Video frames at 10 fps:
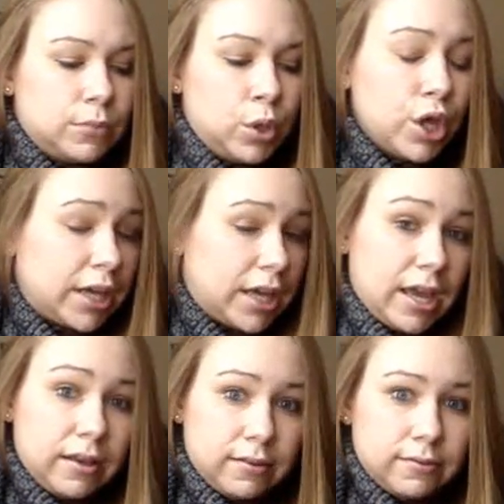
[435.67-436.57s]

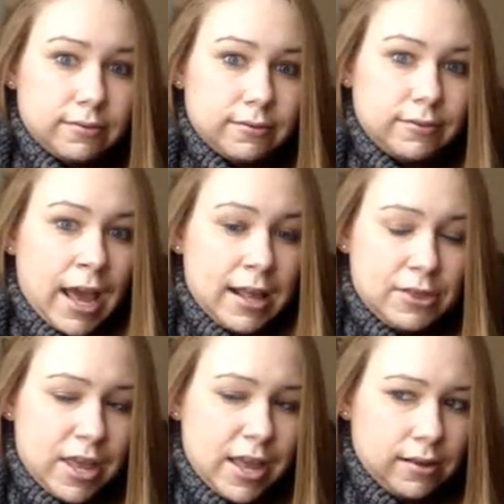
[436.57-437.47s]
looking at
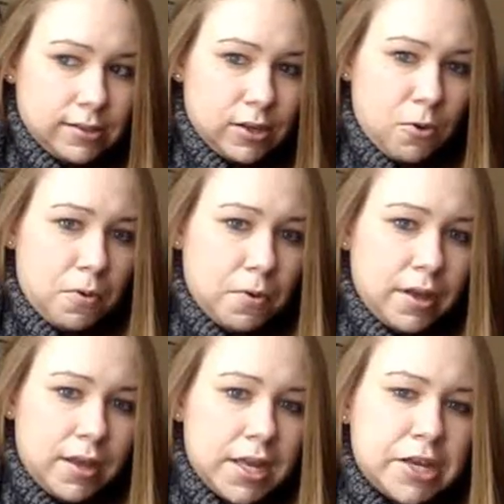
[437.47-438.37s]
things. So
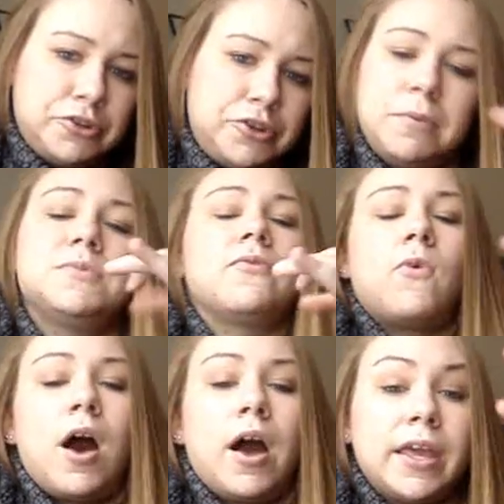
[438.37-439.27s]
in terms of
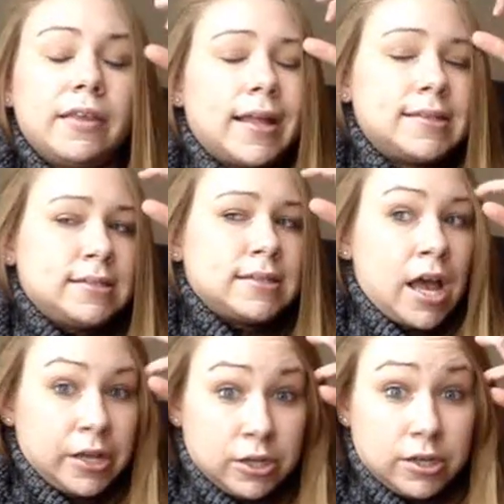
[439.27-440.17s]
walking, that's
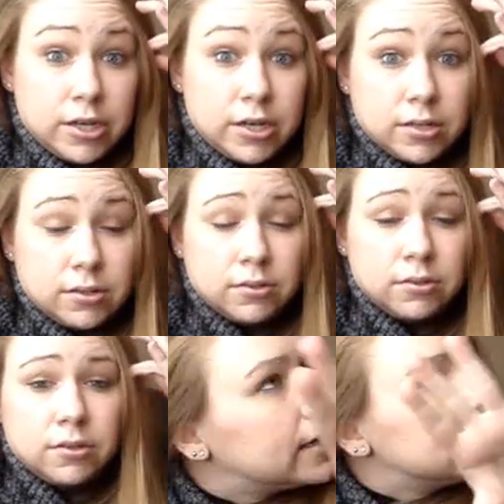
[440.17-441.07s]
not good.
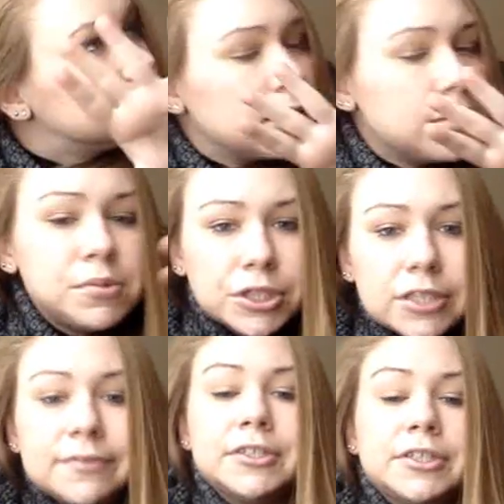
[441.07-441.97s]
To
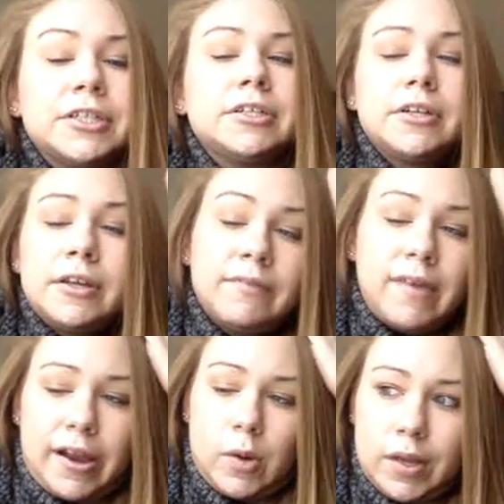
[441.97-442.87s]
observe your
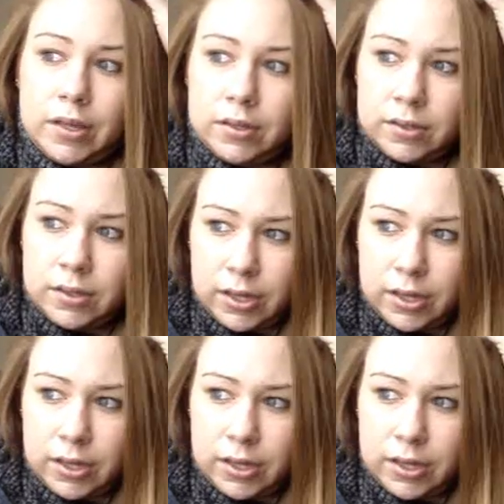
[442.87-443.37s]
environment,